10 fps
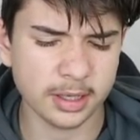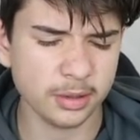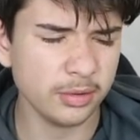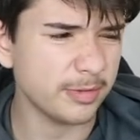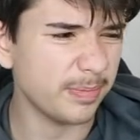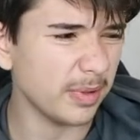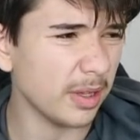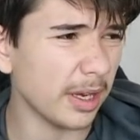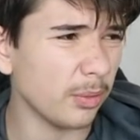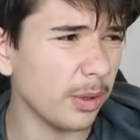Who's...
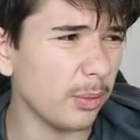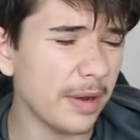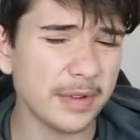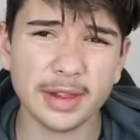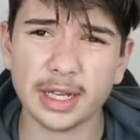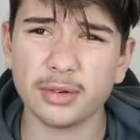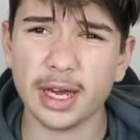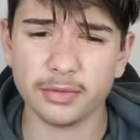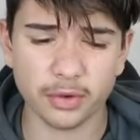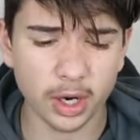Like, we haven't had that
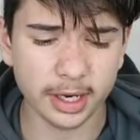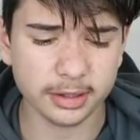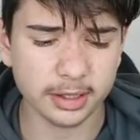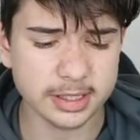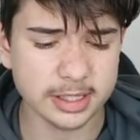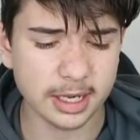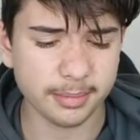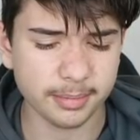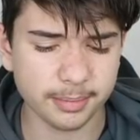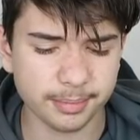great at Ryder, did I
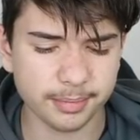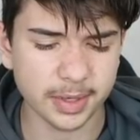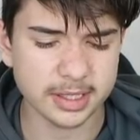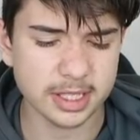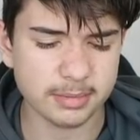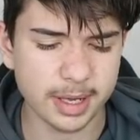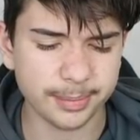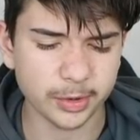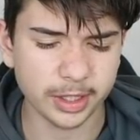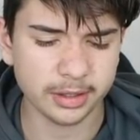say? I said
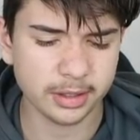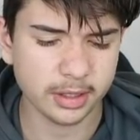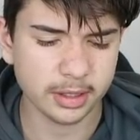Membry.